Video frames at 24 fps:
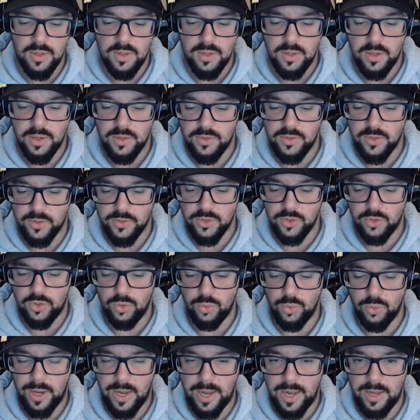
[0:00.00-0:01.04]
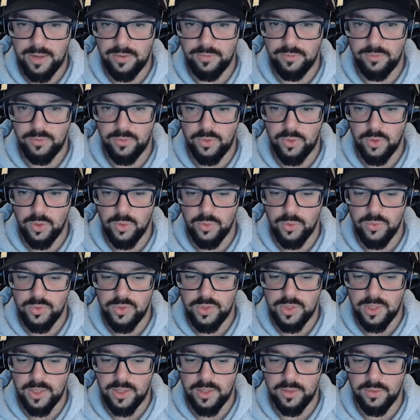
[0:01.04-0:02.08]
those
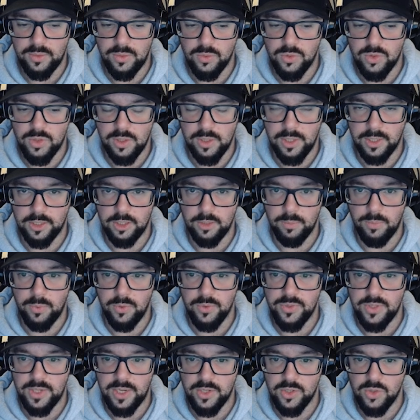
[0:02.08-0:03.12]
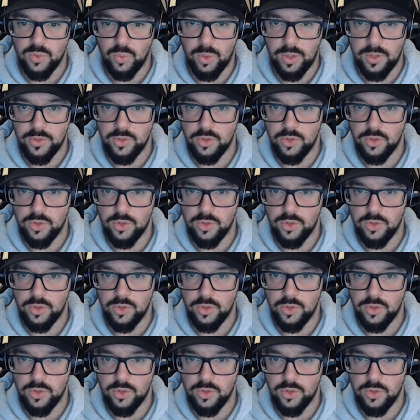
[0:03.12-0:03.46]
collectibles as well.